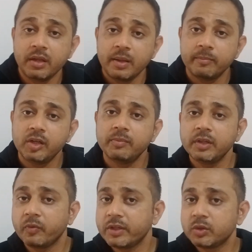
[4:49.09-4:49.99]
Believe me,
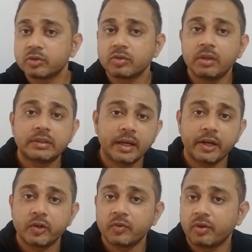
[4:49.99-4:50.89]
once you solve
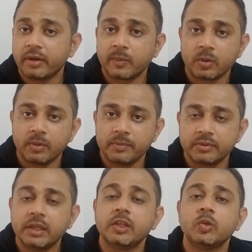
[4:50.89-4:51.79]
300 to 400 problems,
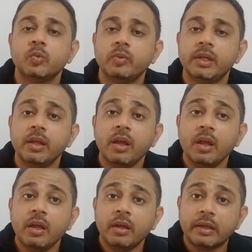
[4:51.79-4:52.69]
then you will
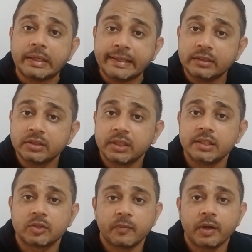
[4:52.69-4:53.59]
get the
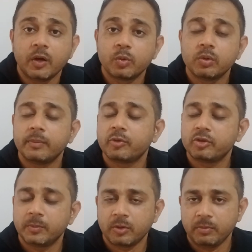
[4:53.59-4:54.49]
sense of how to approach a
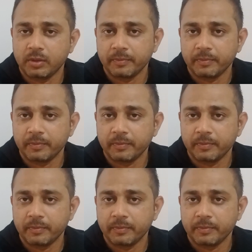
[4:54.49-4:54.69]
problem.